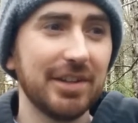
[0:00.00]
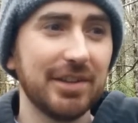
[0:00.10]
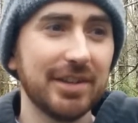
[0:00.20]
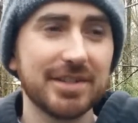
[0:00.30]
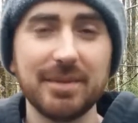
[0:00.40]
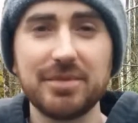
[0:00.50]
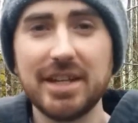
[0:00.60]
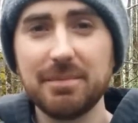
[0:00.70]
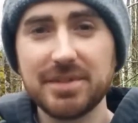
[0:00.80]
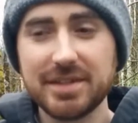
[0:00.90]
there's some
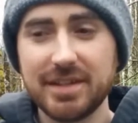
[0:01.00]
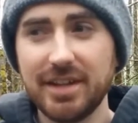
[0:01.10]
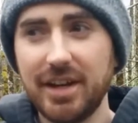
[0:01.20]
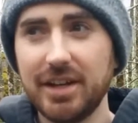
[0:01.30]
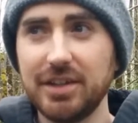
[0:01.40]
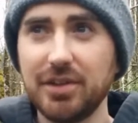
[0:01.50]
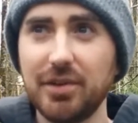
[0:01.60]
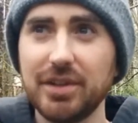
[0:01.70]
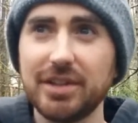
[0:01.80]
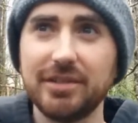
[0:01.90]
tips.
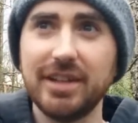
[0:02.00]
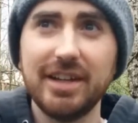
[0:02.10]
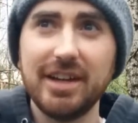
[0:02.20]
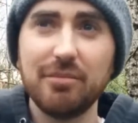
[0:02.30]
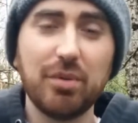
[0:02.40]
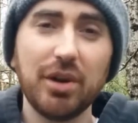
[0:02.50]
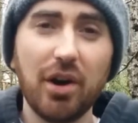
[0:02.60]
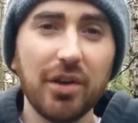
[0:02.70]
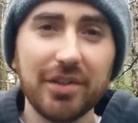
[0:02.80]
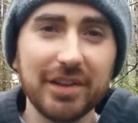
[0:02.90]
You can put
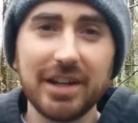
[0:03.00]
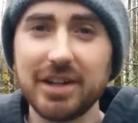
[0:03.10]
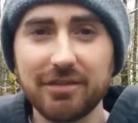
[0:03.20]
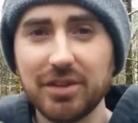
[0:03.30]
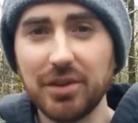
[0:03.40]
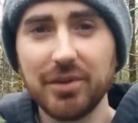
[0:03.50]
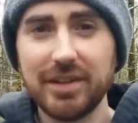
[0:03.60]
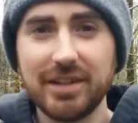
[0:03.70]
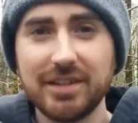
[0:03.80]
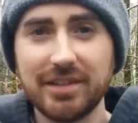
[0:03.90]
all the layer of
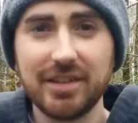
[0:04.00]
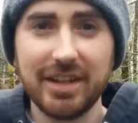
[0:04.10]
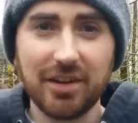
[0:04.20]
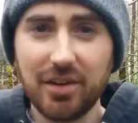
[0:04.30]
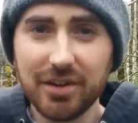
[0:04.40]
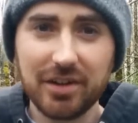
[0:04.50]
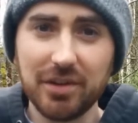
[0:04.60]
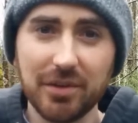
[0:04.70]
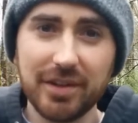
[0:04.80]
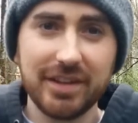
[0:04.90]
clothing, like all the
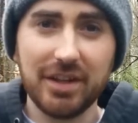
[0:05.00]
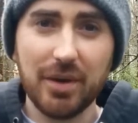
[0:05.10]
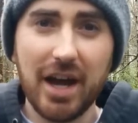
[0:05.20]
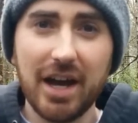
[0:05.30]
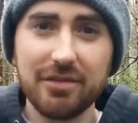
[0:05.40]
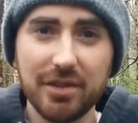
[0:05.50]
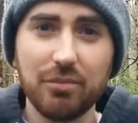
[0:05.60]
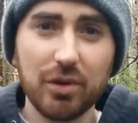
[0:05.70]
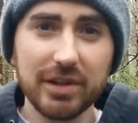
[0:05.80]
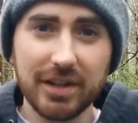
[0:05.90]
clothing that you have. The
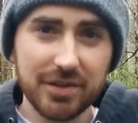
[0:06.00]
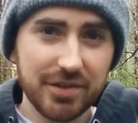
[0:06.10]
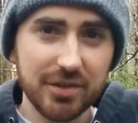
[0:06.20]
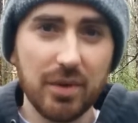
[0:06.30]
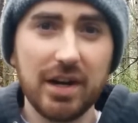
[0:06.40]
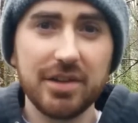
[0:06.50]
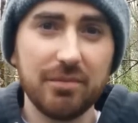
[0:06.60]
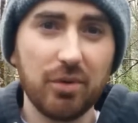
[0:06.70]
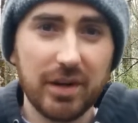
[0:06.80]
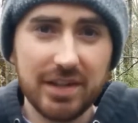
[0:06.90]
more layers you wear, the
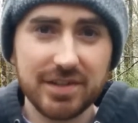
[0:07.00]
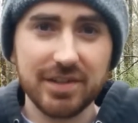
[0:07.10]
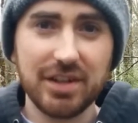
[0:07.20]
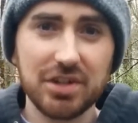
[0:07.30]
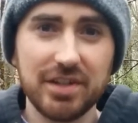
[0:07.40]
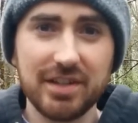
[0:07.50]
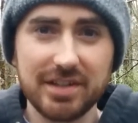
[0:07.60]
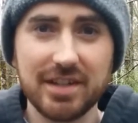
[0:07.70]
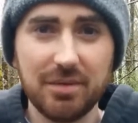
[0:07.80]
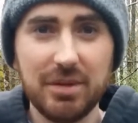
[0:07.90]
more insulation
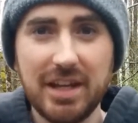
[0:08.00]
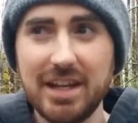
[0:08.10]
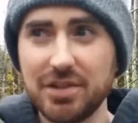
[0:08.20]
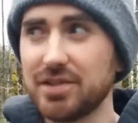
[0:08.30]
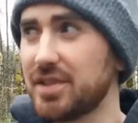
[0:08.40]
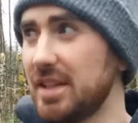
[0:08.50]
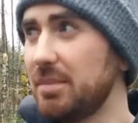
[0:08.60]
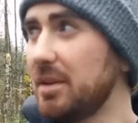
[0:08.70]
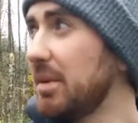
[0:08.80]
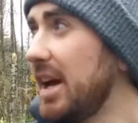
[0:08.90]
is going to be in your
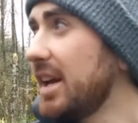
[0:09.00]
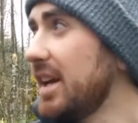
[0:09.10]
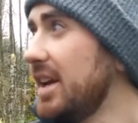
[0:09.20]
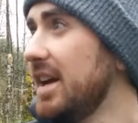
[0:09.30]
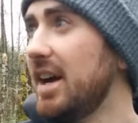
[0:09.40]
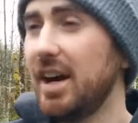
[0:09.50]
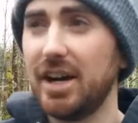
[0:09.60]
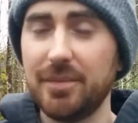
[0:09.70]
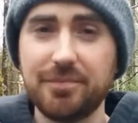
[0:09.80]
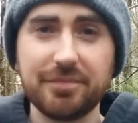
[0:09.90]
sleeping bag.
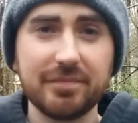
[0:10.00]
Uh,